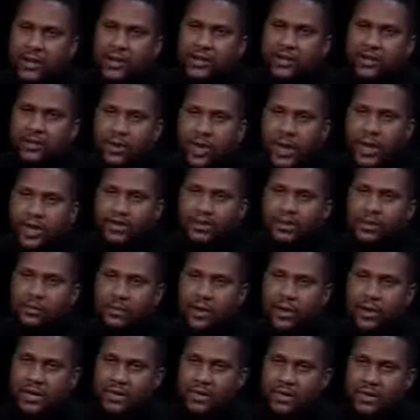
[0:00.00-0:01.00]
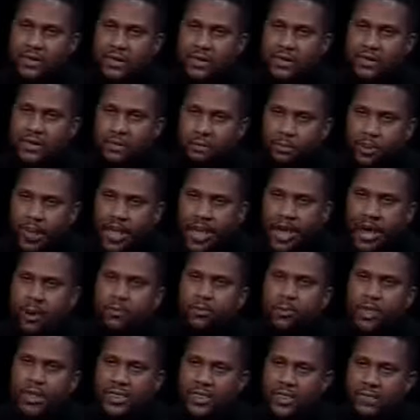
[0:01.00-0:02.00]
underestimate the
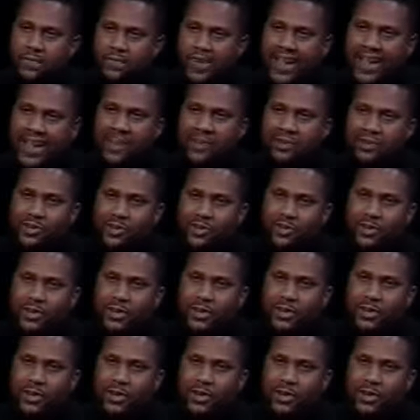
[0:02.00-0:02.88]
power and the value